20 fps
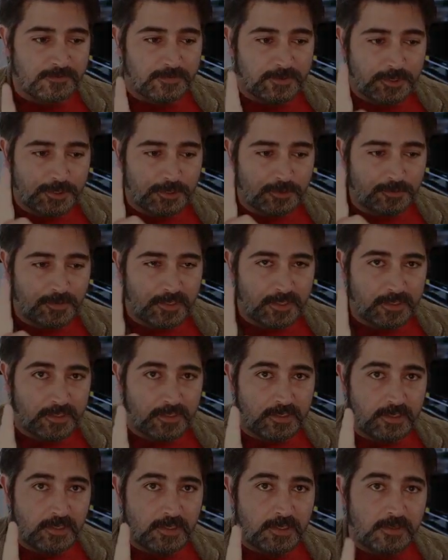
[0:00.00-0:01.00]
It should
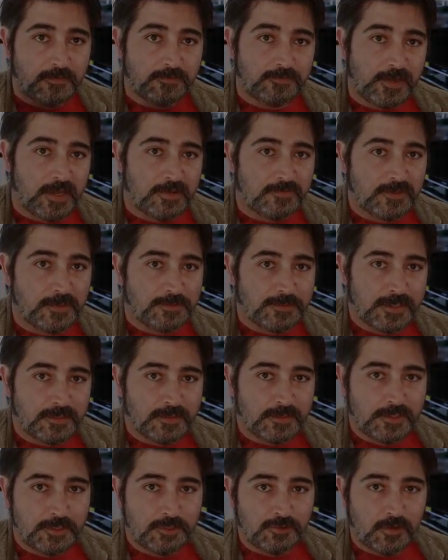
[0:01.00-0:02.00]
be 5 tips in
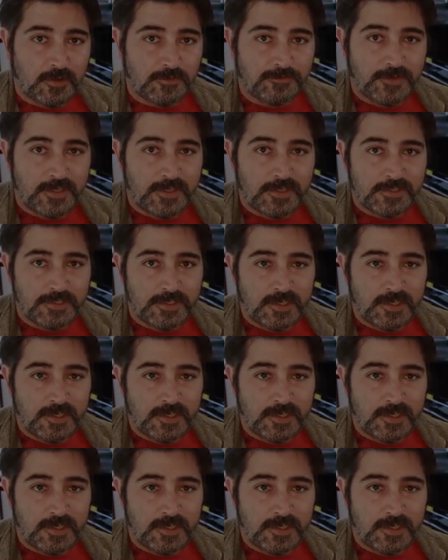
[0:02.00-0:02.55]
the draw phase.